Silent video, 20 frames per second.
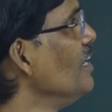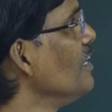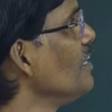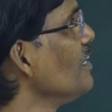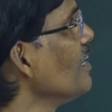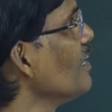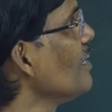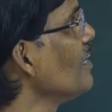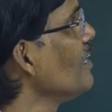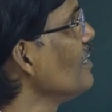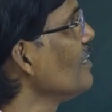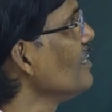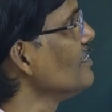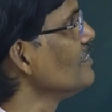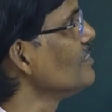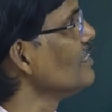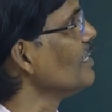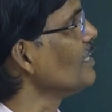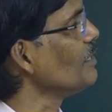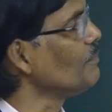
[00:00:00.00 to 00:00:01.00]
Here it
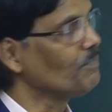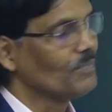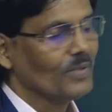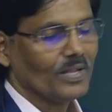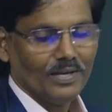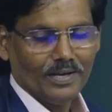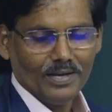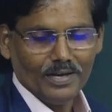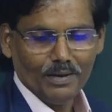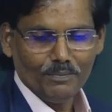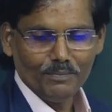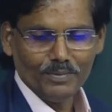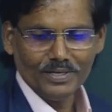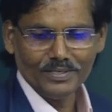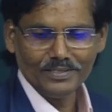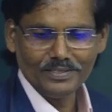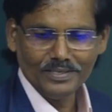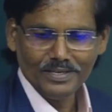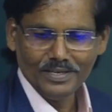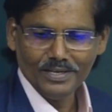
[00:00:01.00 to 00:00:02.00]
is a
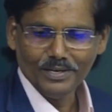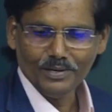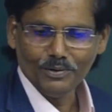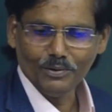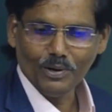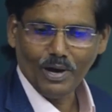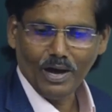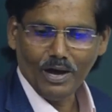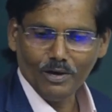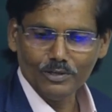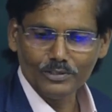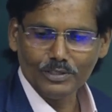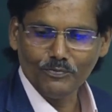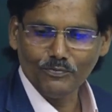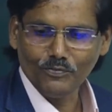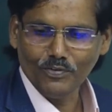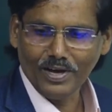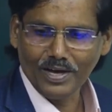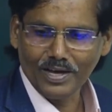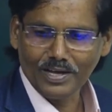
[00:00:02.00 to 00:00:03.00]
how the
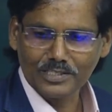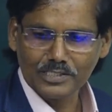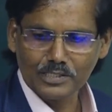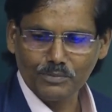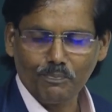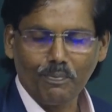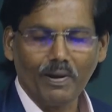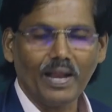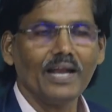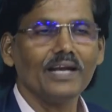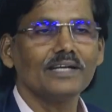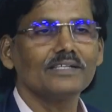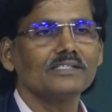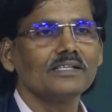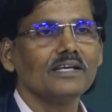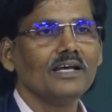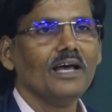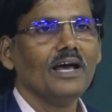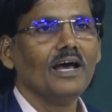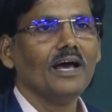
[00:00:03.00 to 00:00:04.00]
fire spreads